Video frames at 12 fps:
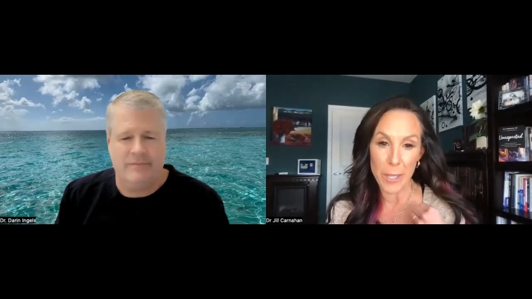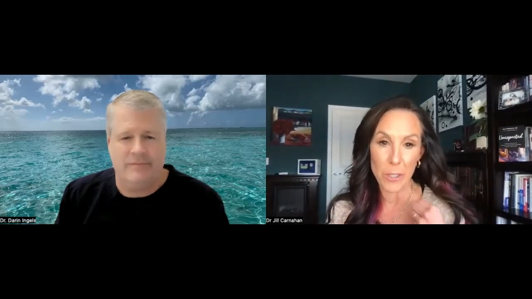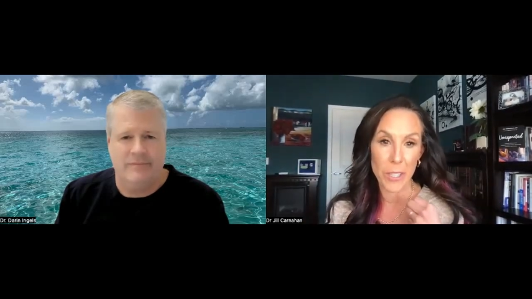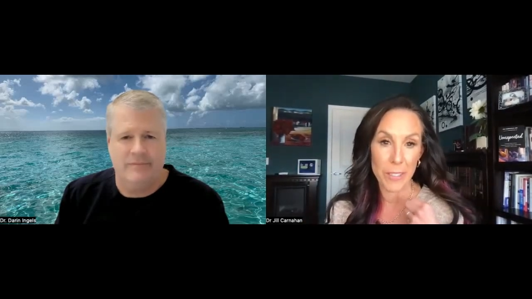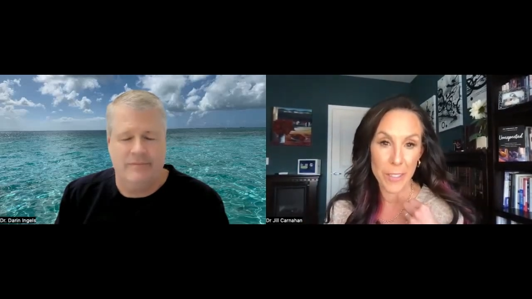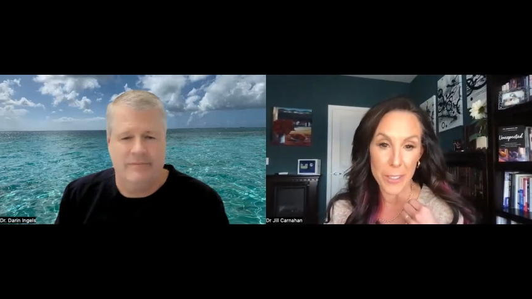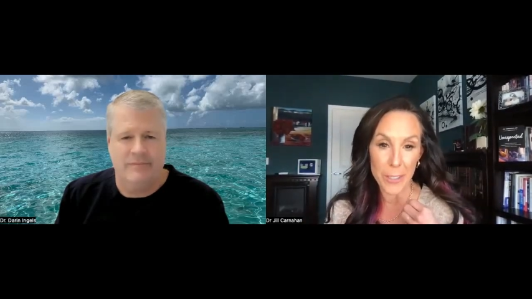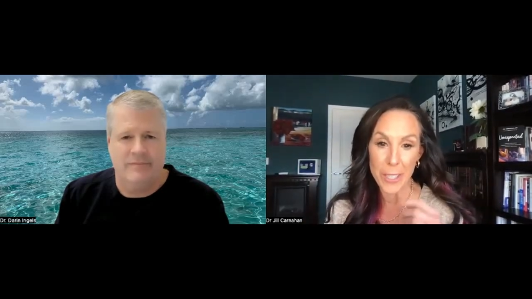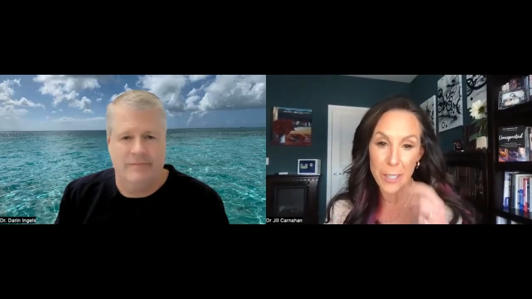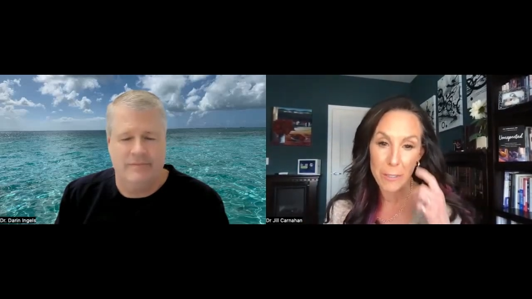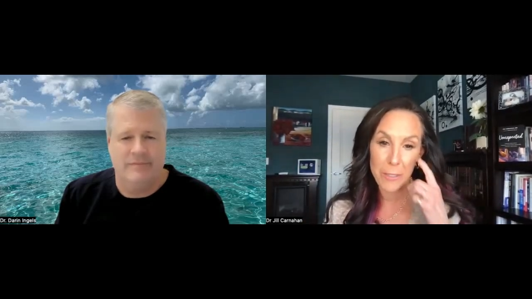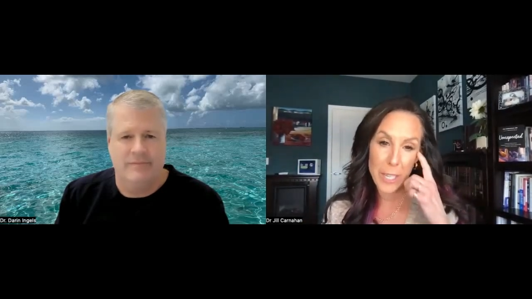Speaker 1: Make sure you have a
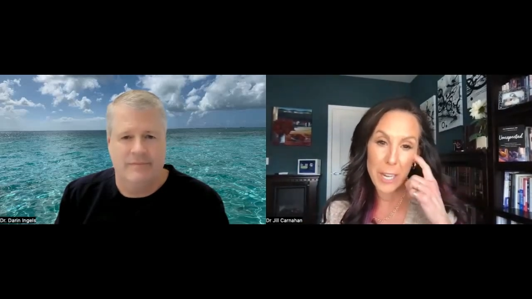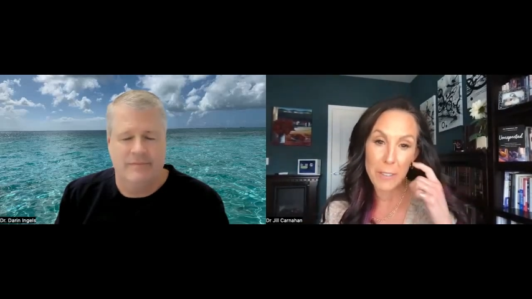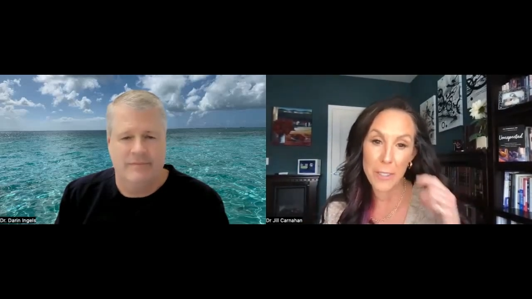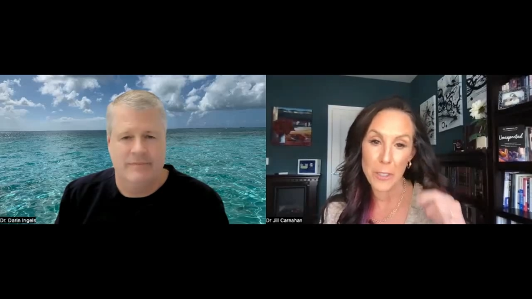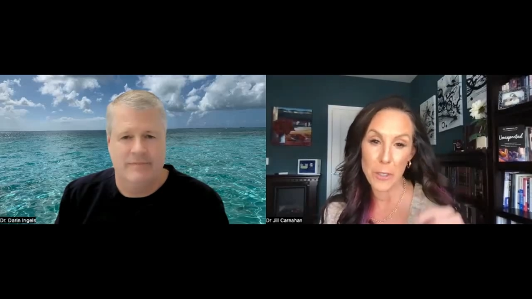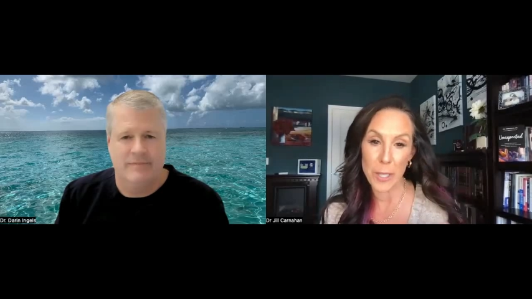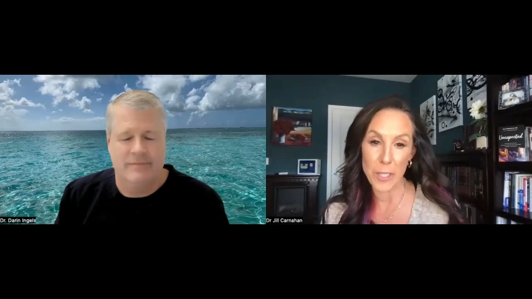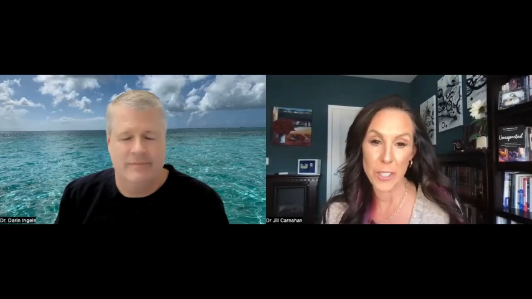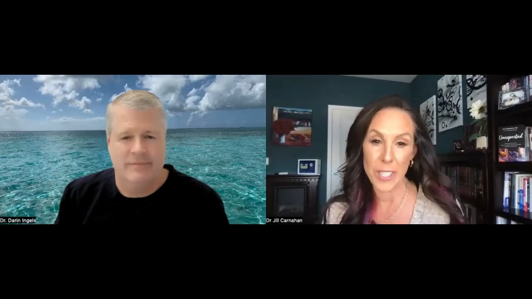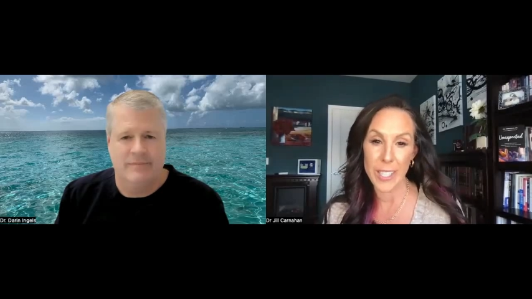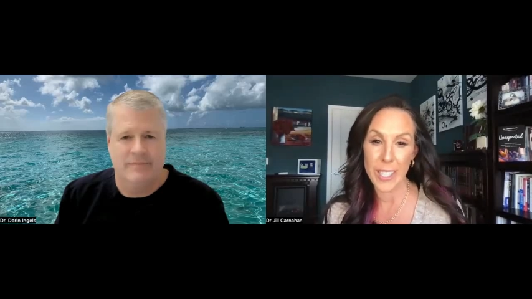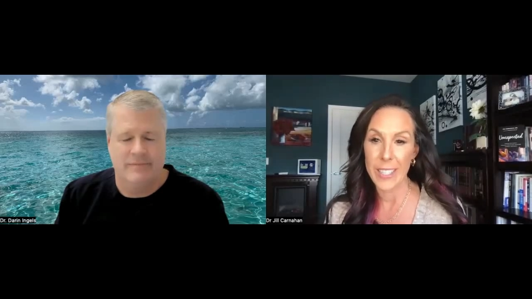good air
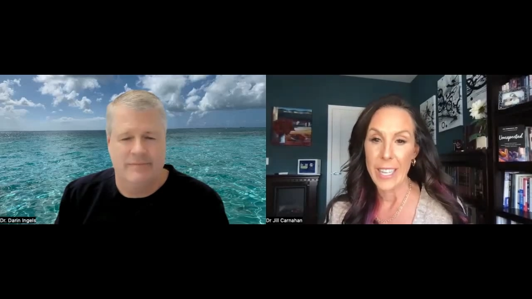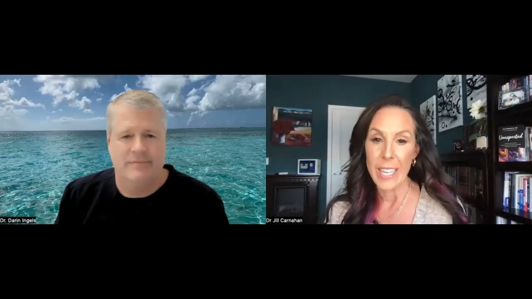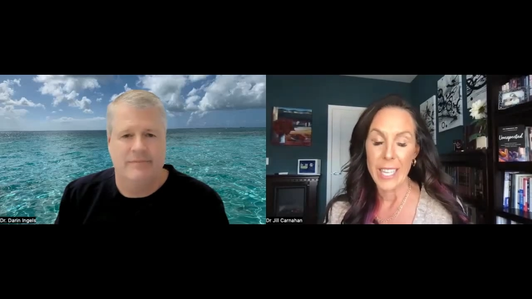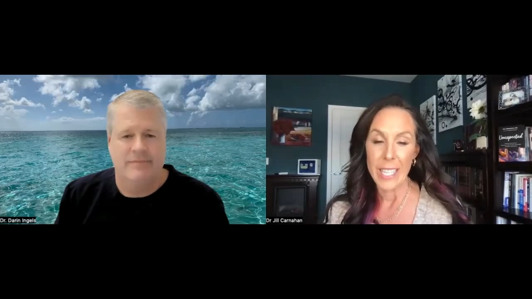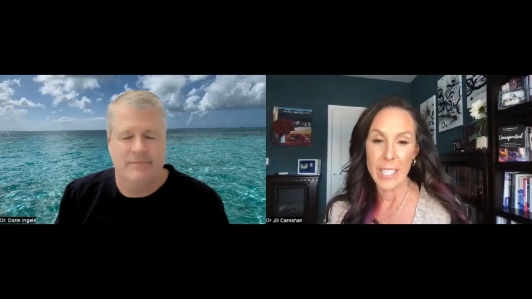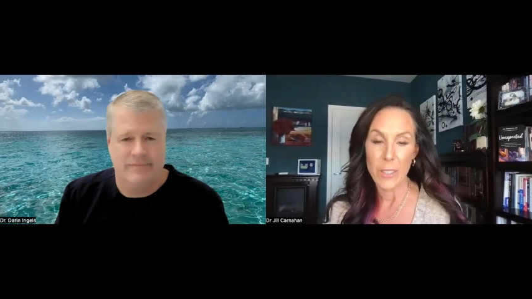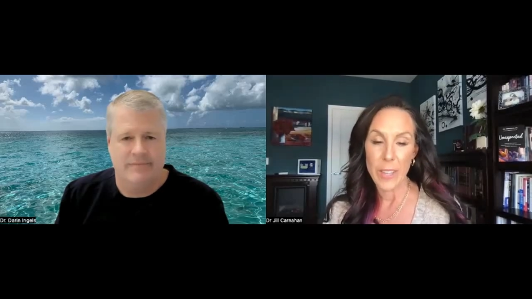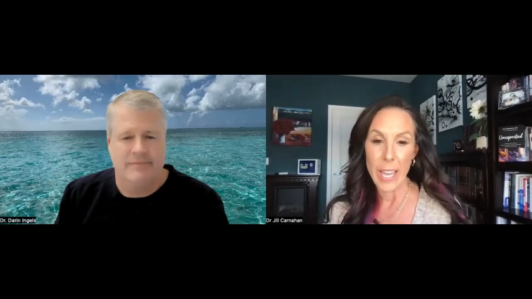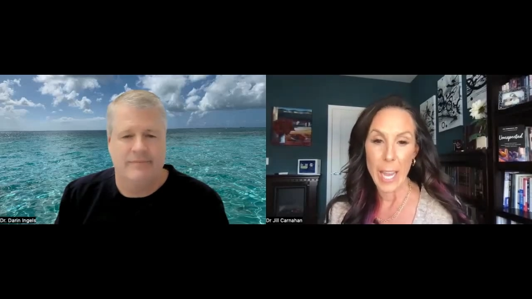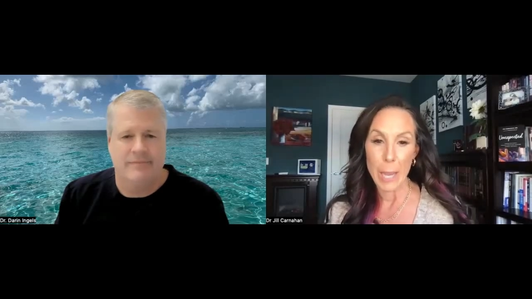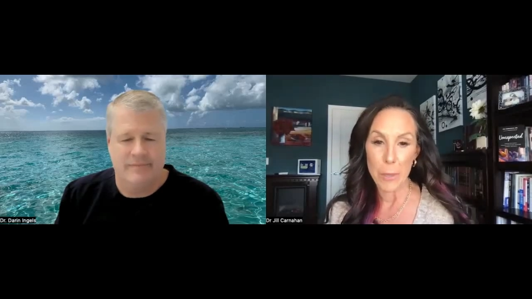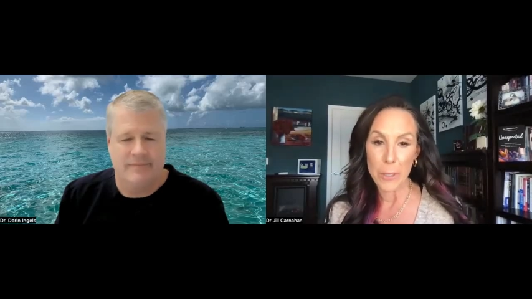filtration and, you know, the
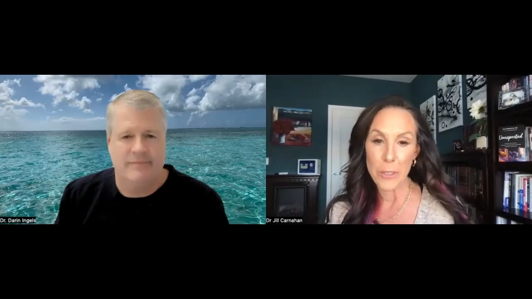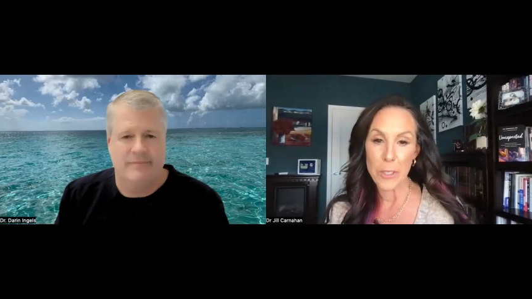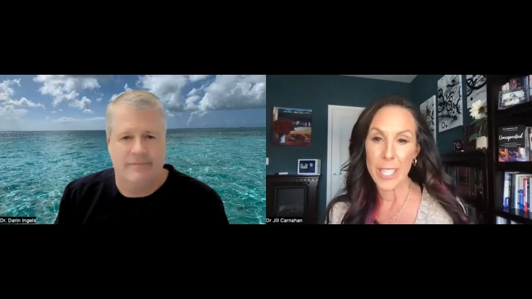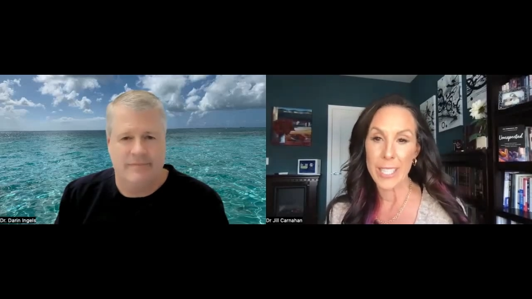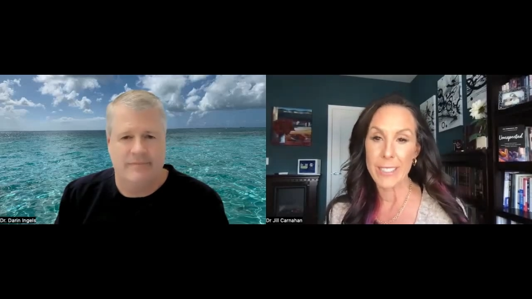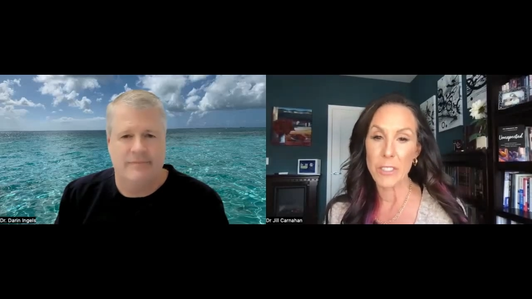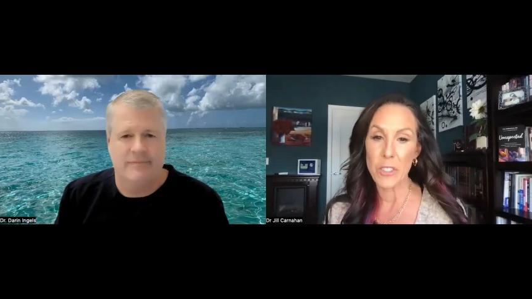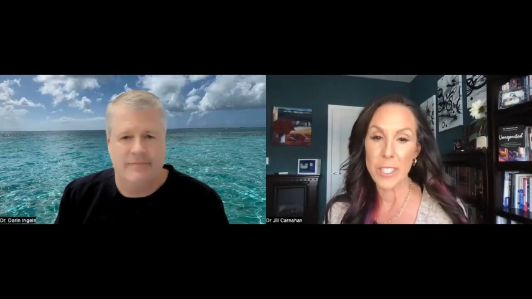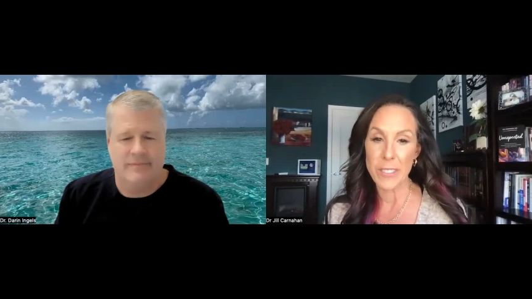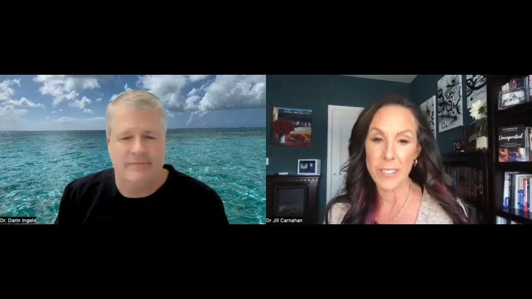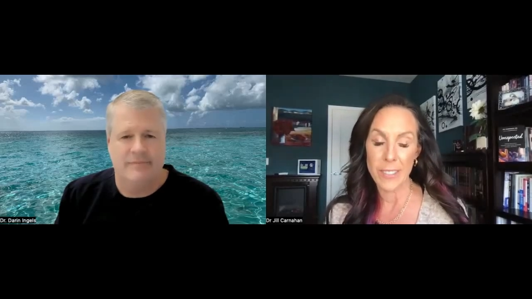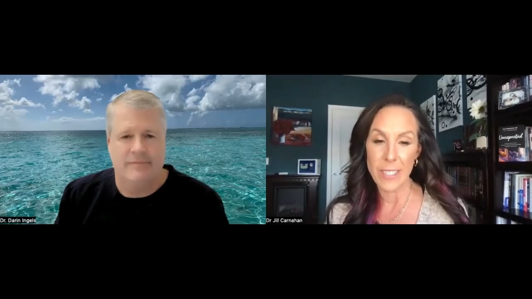hypoallergic kinds of
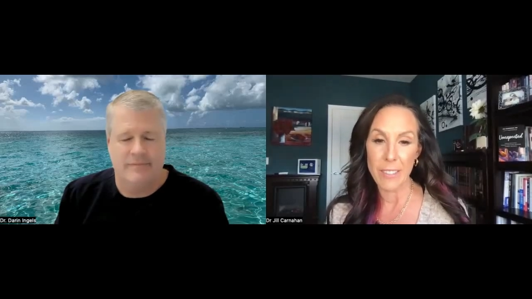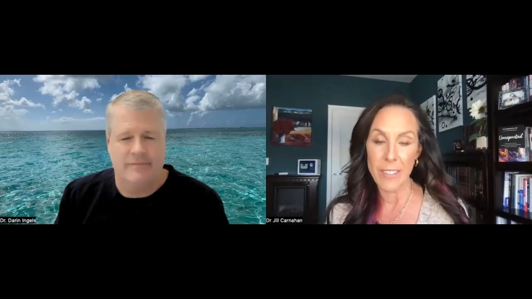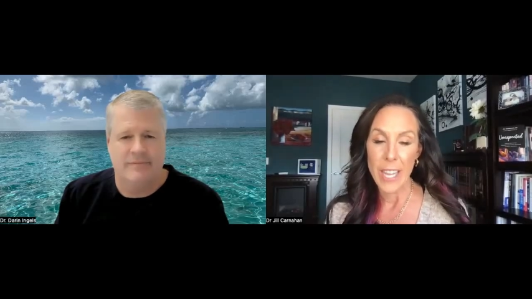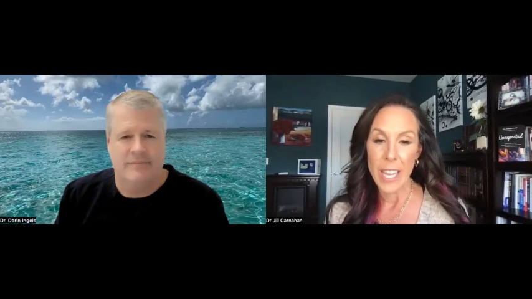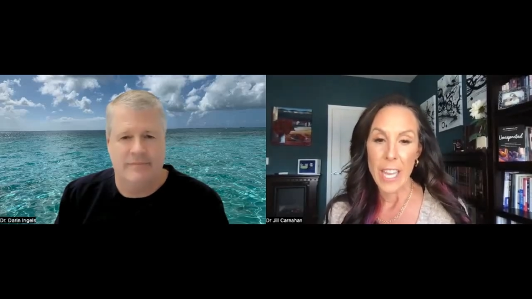sheets and stuff.